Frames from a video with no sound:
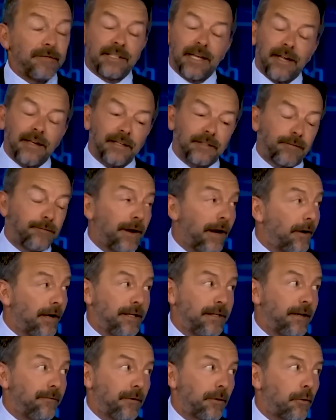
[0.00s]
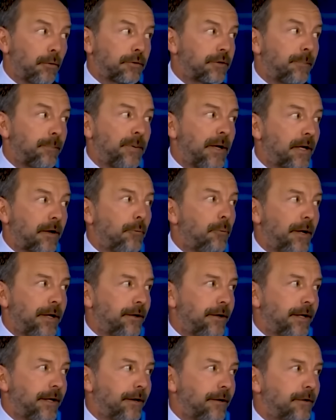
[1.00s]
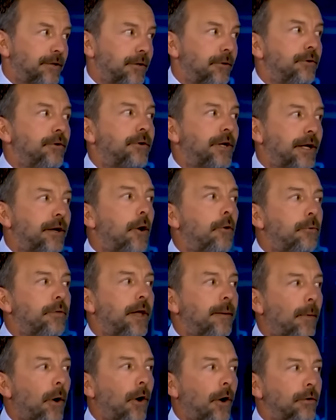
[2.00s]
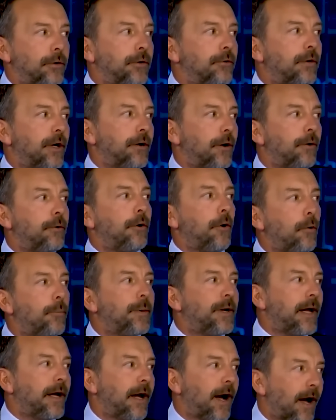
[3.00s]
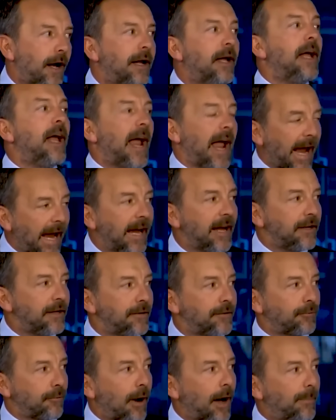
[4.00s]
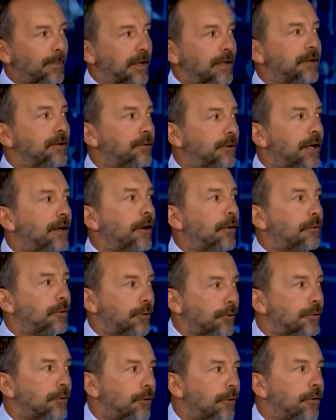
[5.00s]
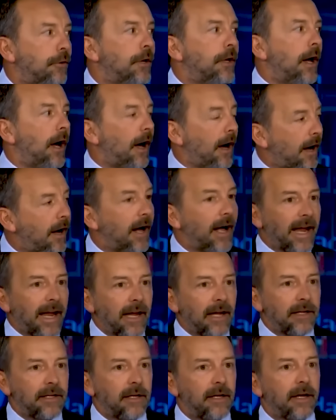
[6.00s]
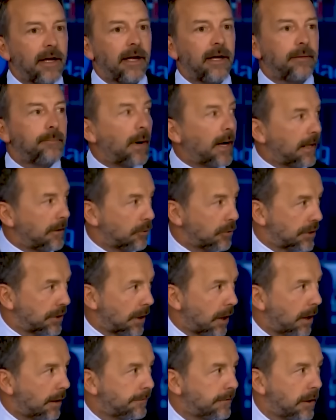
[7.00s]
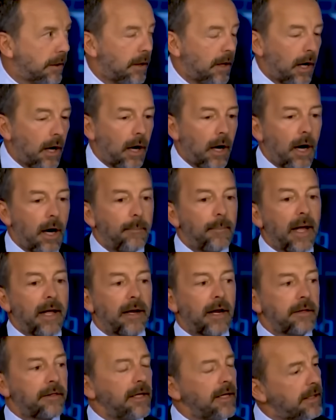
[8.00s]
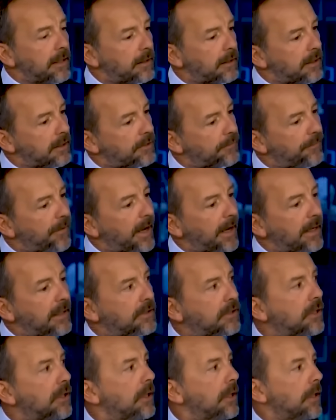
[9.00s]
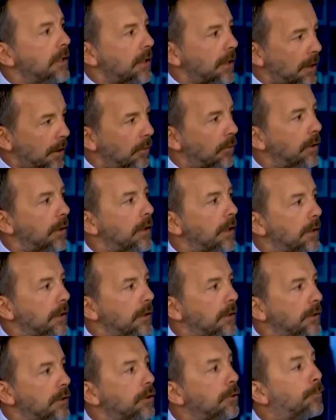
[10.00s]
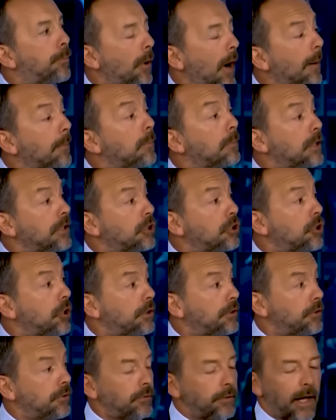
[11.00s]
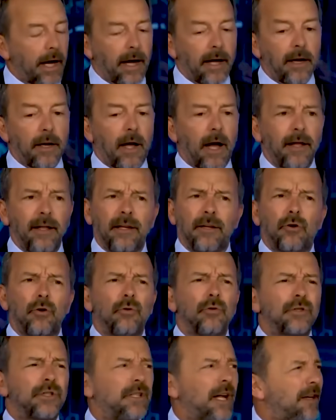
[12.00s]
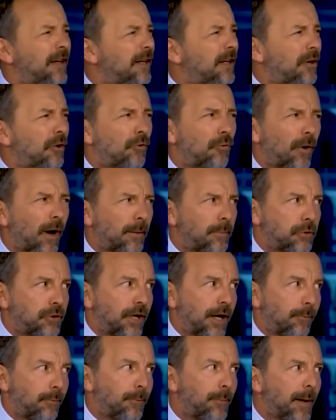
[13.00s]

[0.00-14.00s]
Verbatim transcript: I've said it's very difficult to pick a winner here. So you can own them all. You can own OpenAI and Anthropic. You can own Google uh, and and Microsoft. Um, and I think at this phase, you know, it, you probably should do that. I think Google's done an incredible job.